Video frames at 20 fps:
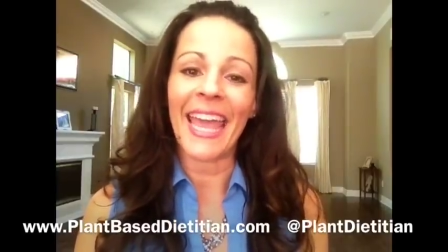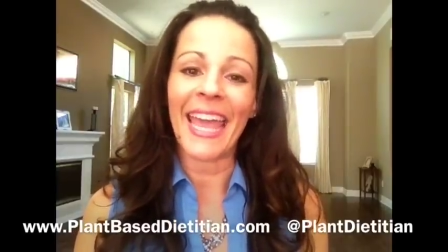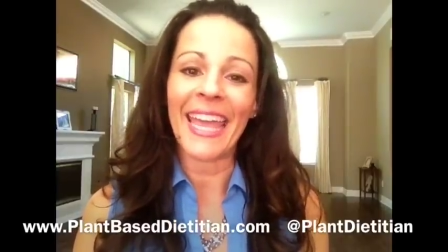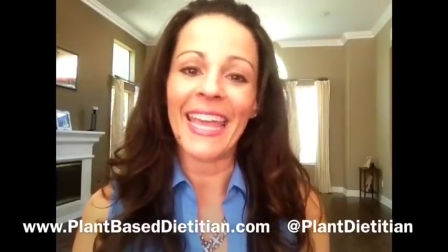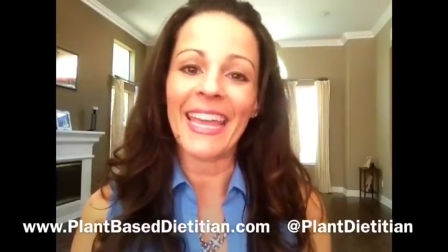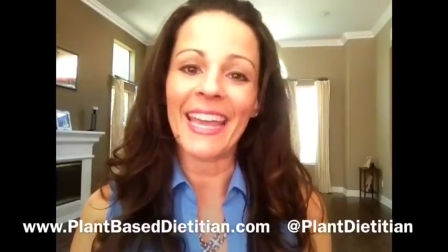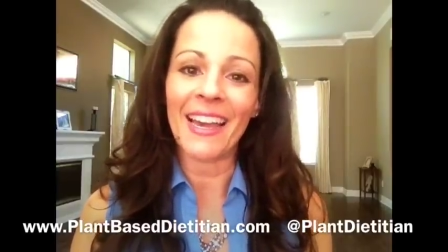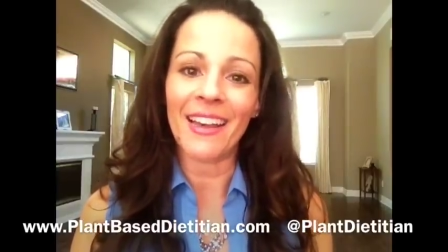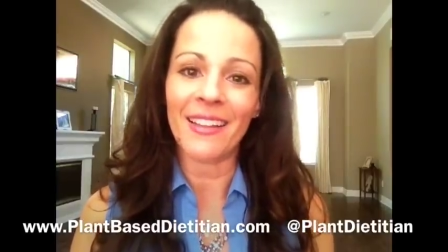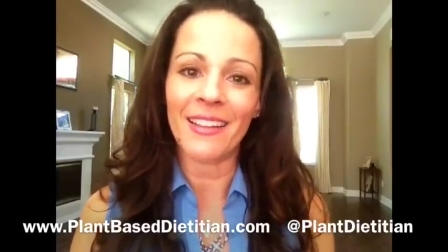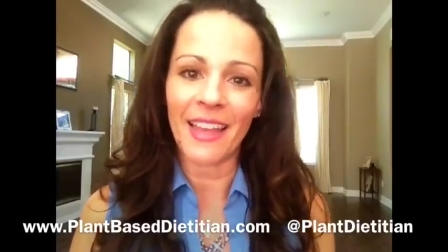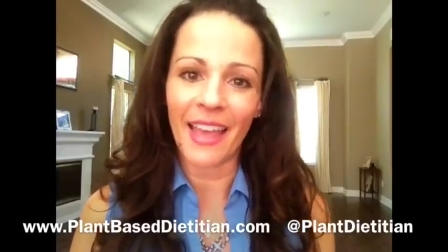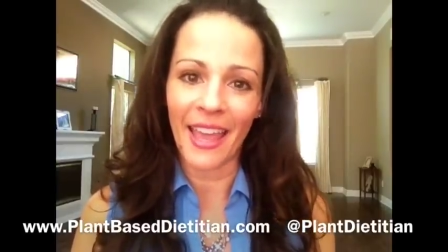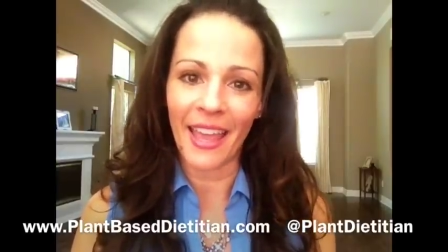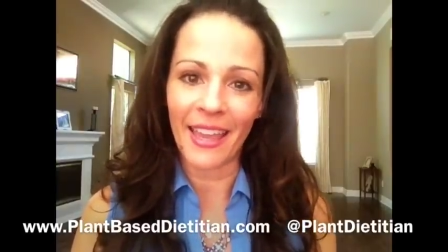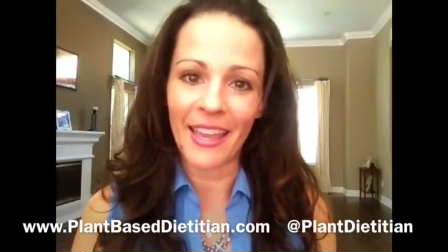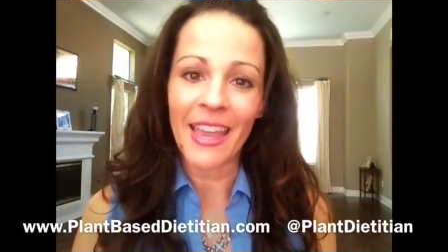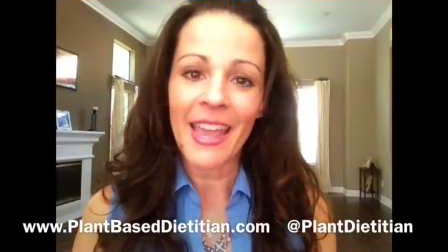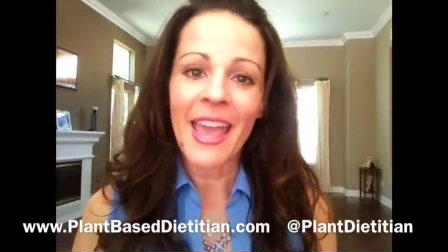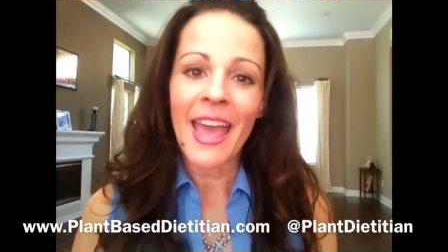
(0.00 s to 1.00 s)

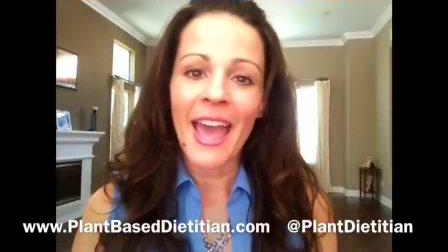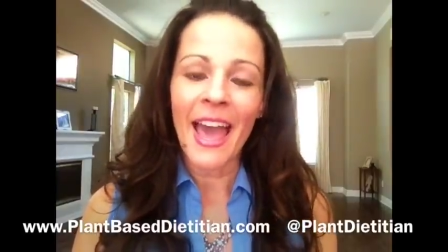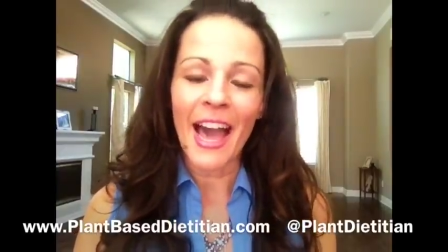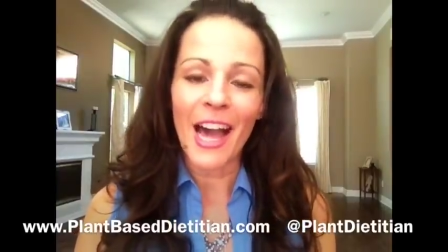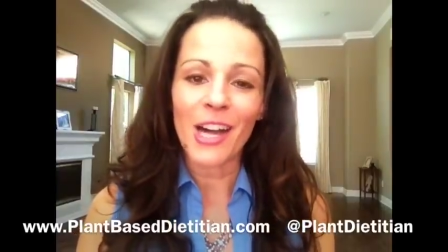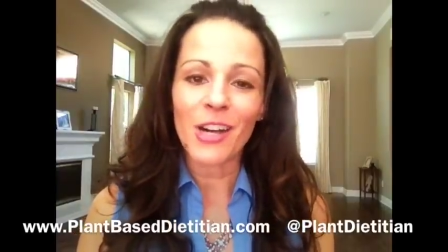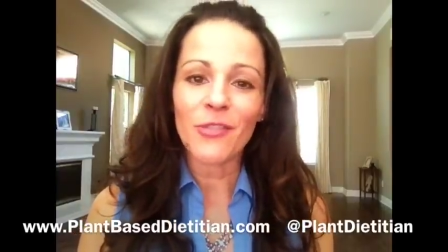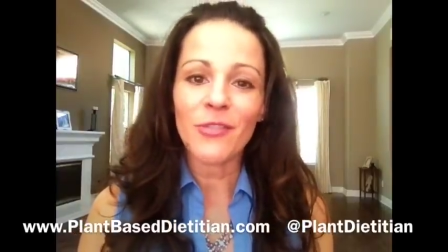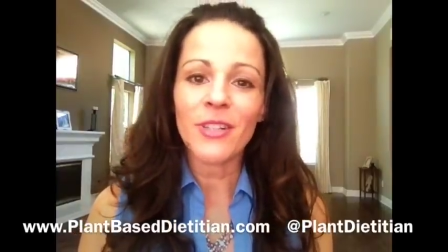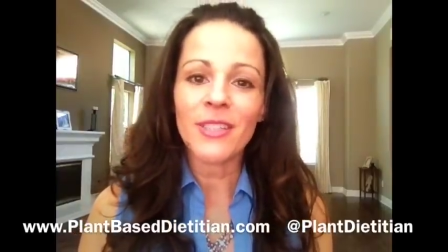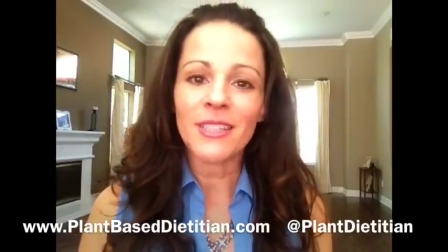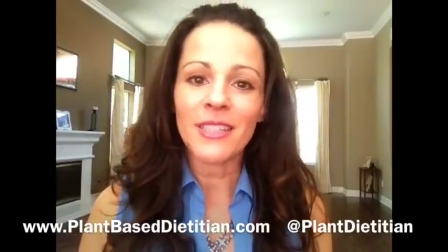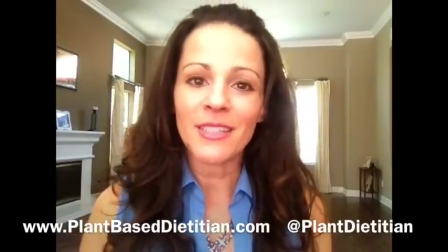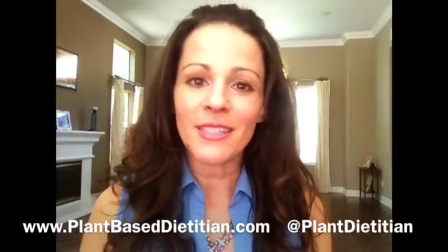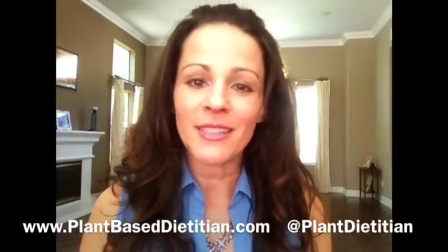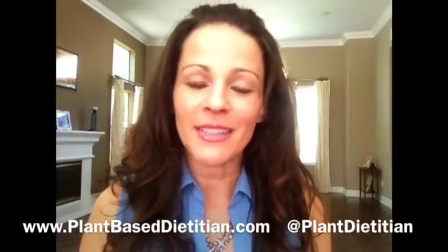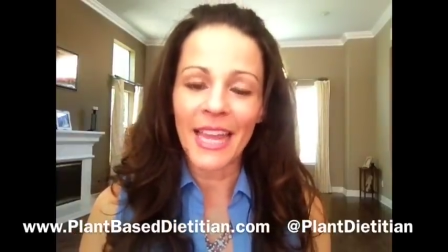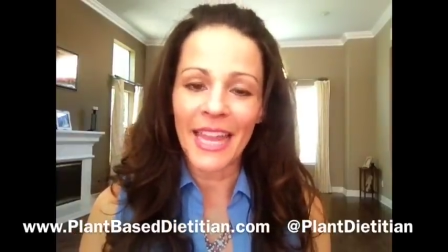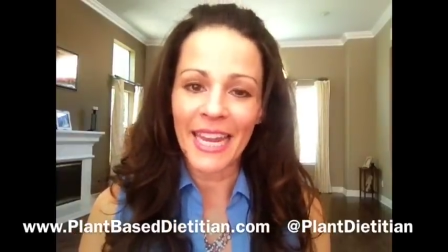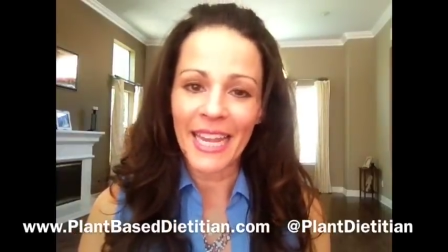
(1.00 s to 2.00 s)
ALA,
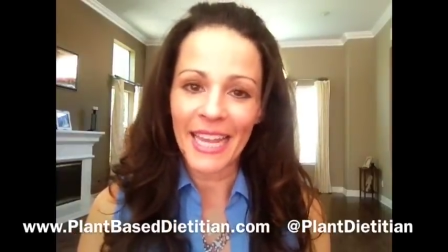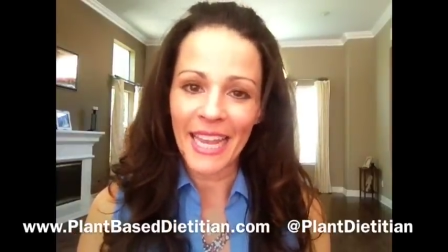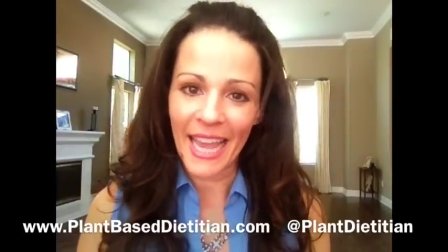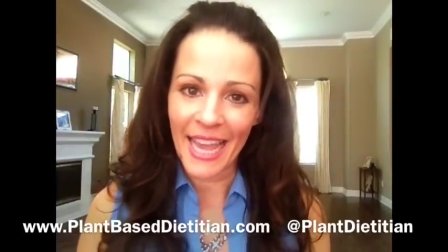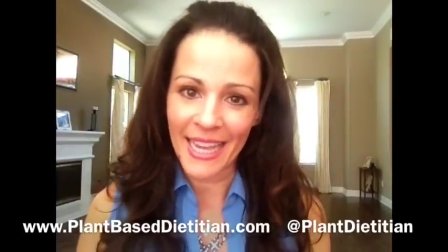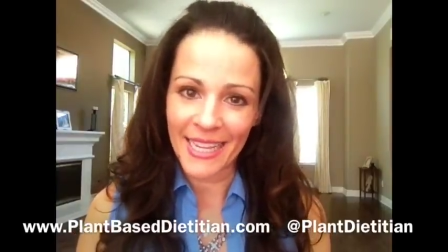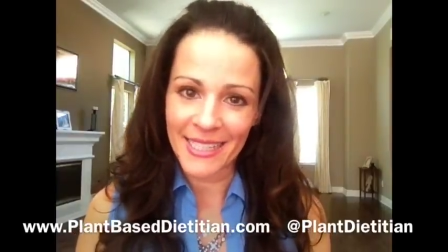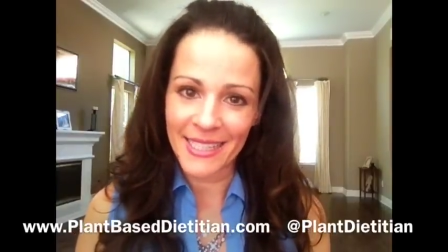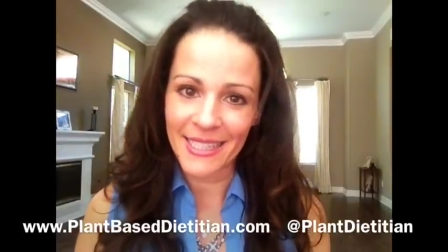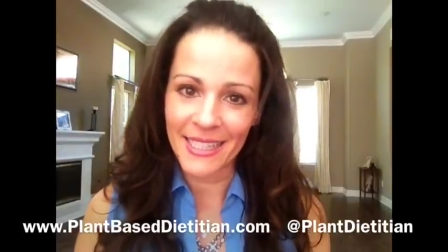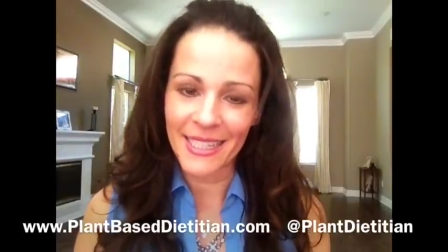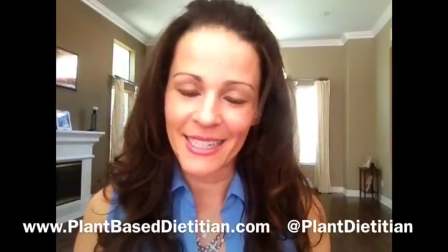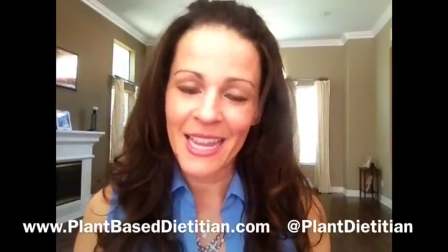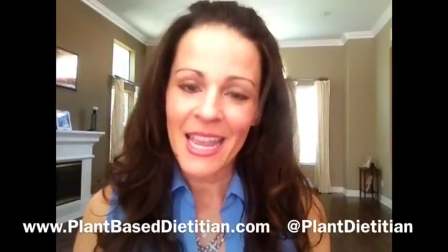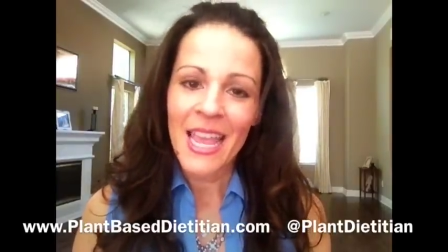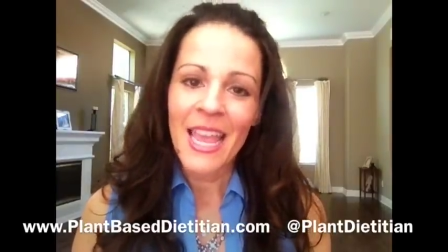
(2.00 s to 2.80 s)
alpha-linolenic acid.